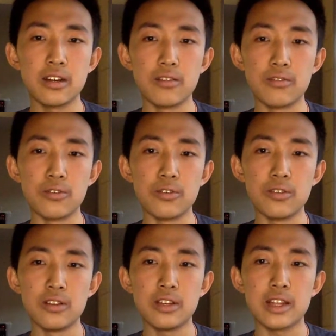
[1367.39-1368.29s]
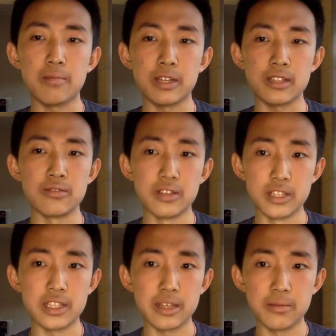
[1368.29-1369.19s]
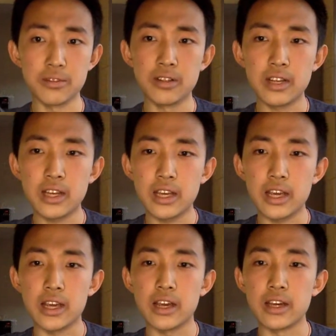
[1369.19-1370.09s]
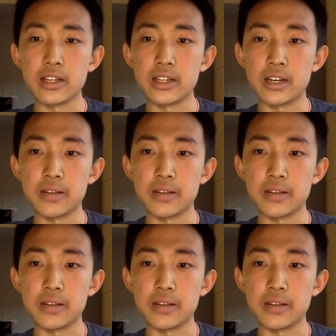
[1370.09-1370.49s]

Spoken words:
of roll that makes it really stable, and